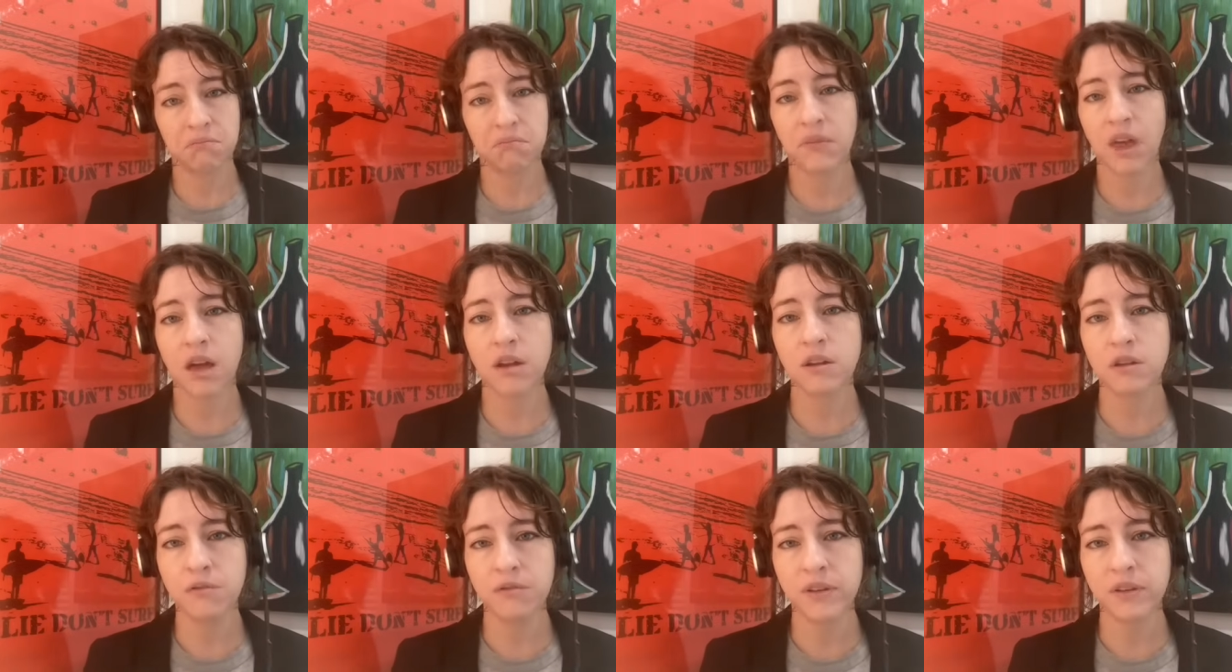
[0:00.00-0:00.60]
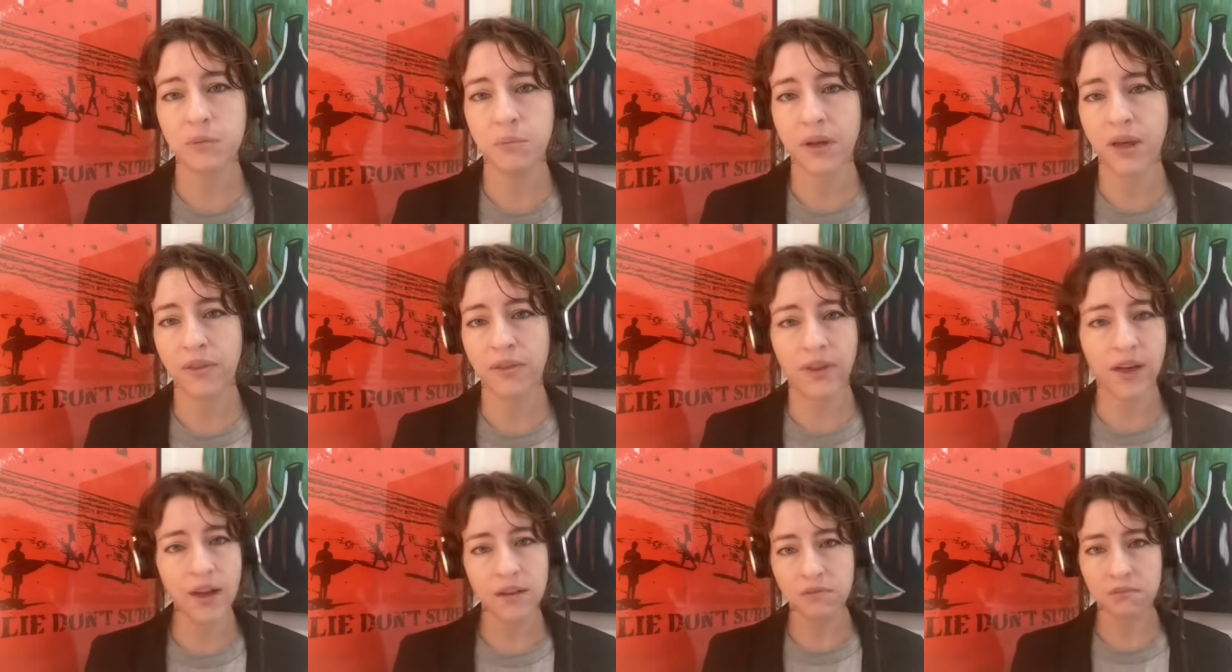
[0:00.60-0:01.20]
How do you feel about
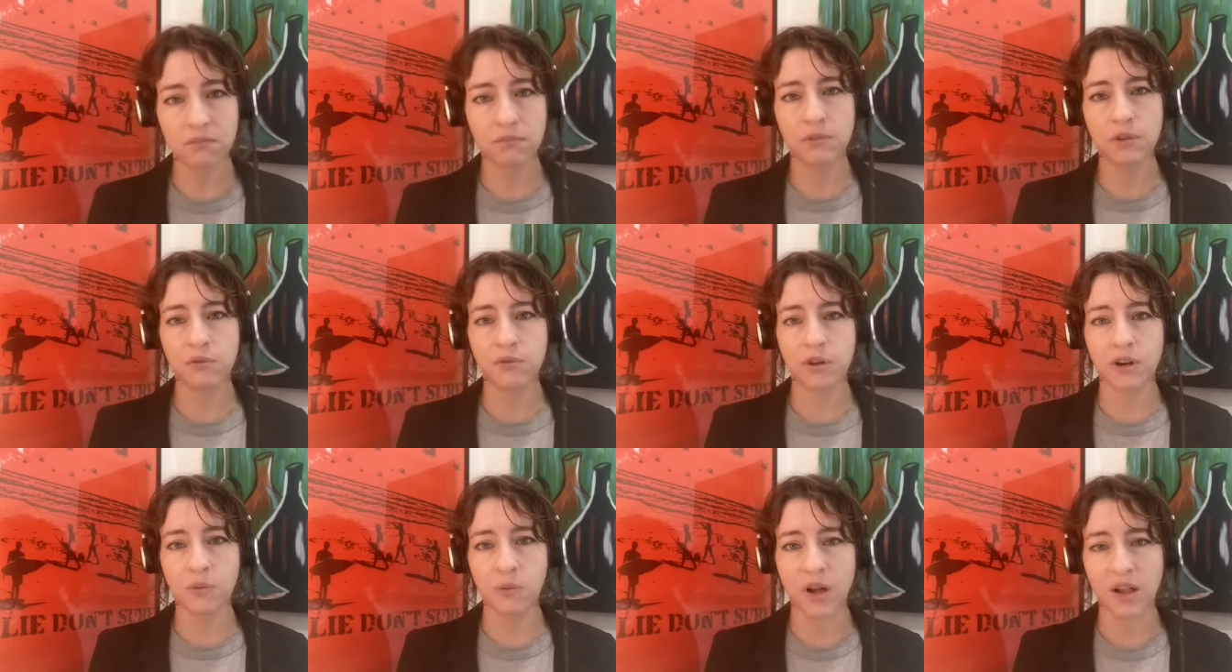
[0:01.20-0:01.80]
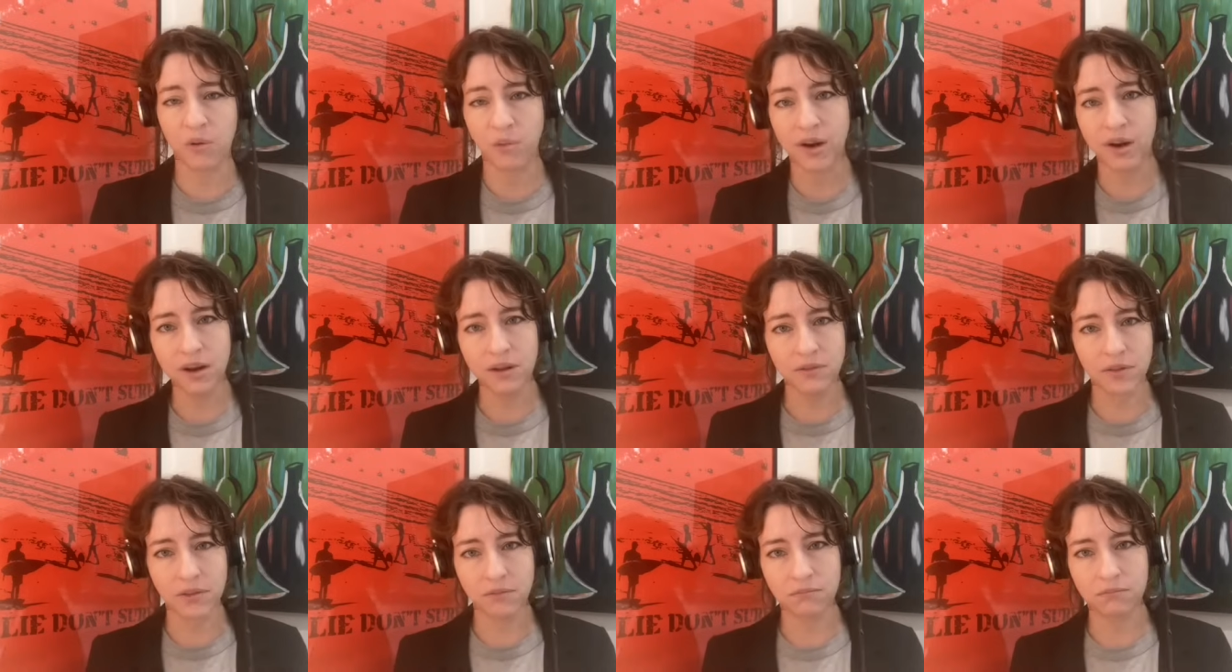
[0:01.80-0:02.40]
that? You're very well aware
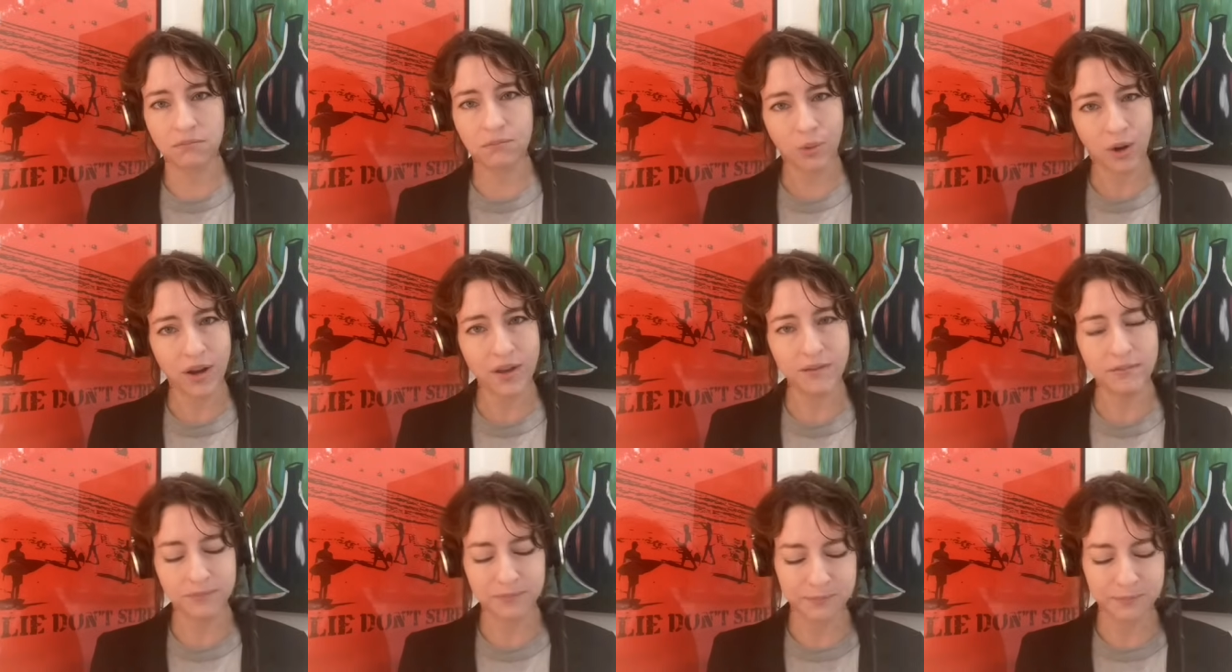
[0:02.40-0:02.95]
of it, right?